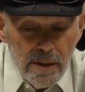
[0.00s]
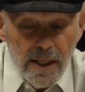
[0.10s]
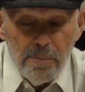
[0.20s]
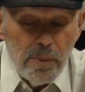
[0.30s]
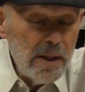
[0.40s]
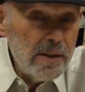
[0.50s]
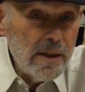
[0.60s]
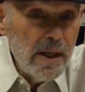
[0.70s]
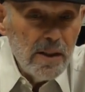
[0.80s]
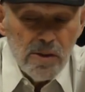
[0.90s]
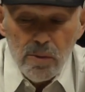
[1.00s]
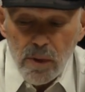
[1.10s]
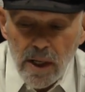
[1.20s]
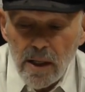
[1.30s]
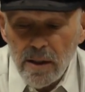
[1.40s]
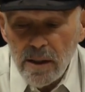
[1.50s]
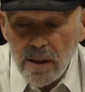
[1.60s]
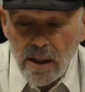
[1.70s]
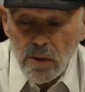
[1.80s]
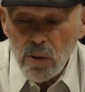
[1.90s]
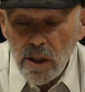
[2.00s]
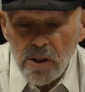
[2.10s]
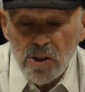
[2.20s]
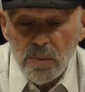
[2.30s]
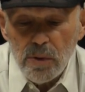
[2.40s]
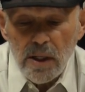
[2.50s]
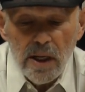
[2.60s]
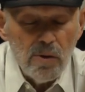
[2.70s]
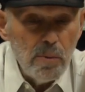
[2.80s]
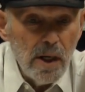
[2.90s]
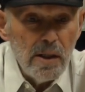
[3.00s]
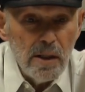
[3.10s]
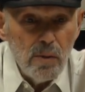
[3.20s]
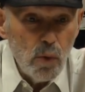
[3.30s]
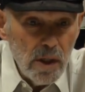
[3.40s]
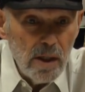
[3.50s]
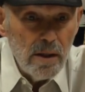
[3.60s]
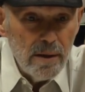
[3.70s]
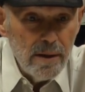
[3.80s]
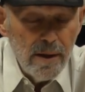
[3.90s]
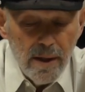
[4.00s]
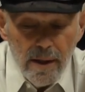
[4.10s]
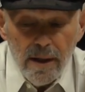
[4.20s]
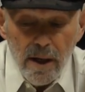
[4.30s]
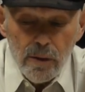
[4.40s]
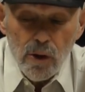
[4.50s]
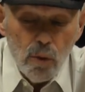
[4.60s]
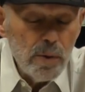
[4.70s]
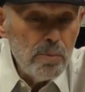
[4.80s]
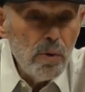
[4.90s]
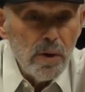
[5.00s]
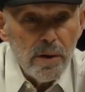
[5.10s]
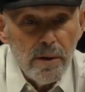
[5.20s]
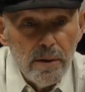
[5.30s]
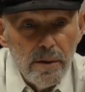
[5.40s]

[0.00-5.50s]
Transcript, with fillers: That being the case, in reality, in our relationship with God Almighty, we are an open book.